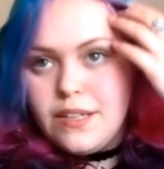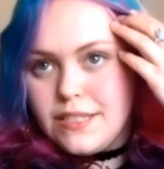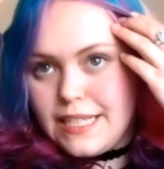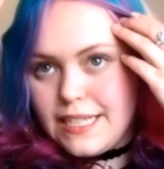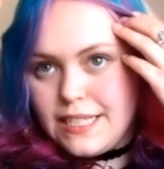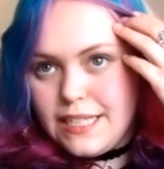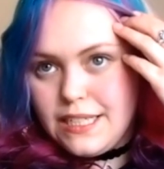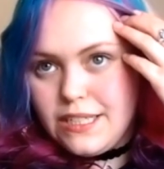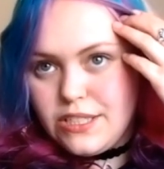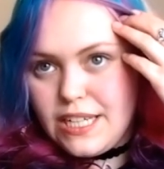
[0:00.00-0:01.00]

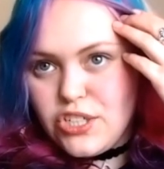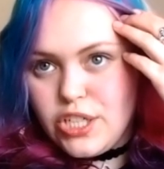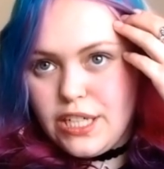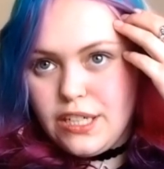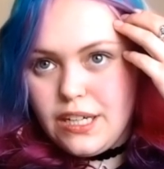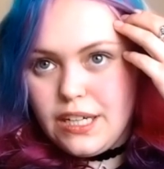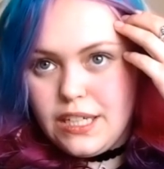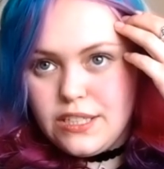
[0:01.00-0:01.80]
sectioning, sectioning a